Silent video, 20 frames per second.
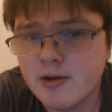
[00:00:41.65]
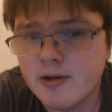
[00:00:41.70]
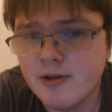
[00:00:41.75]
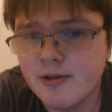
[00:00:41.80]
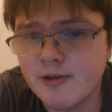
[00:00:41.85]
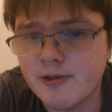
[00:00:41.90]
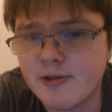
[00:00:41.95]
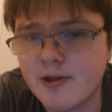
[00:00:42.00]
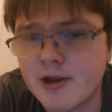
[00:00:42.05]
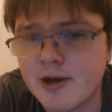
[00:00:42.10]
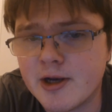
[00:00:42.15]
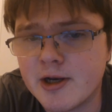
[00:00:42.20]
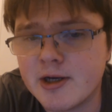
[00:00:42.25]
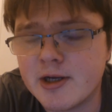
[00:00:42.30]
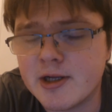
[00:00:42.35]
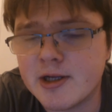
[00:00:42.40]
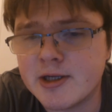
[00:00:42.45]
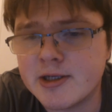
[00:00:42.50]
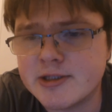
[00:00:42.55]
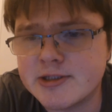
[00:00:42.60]
than it
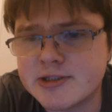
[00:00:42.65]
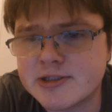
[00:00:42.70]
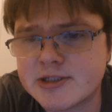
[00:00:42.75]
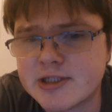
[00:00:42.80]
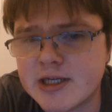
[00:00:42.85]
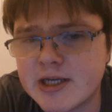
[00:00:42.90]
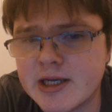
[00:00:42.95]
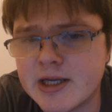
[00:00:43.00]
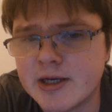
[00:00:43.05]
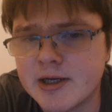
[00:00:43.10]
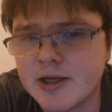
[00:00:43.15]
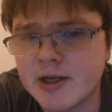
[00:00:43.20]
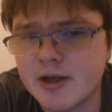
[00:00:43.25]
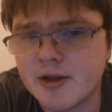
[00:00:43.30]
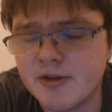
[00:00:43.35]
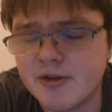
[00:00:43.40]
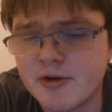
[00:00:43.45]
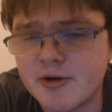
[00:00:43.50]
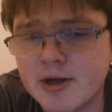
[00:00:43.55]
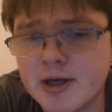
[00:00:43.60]
is in
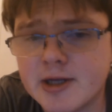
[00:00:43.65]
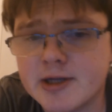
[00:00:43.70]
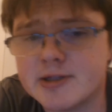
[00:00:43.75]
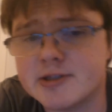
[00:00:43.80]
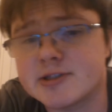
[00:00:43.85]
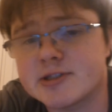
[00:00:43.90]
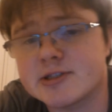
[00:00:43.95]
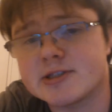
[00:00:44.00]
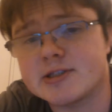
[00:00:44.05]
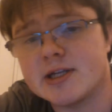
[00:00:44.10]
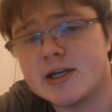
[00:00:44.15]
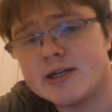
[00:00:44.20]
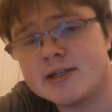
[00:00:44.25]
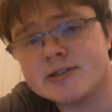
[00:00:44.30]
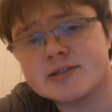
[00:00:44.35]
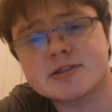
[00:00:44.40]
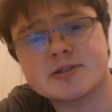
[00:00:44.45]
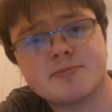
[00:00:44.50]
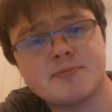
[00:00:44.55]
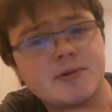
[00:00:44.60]
the United
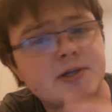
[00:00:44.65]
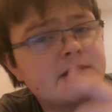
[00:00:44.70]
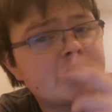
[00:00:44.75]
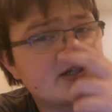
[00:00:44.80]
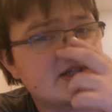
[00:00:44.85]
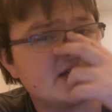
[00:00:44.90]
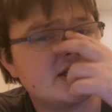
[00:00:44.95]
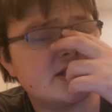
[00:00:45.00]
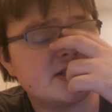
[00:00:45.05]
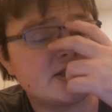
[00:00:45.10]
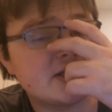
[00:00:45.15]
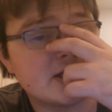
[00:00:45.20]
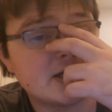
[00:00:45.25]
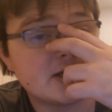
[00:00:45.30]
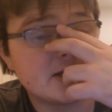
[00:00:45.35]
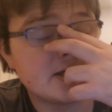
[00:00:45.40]
States because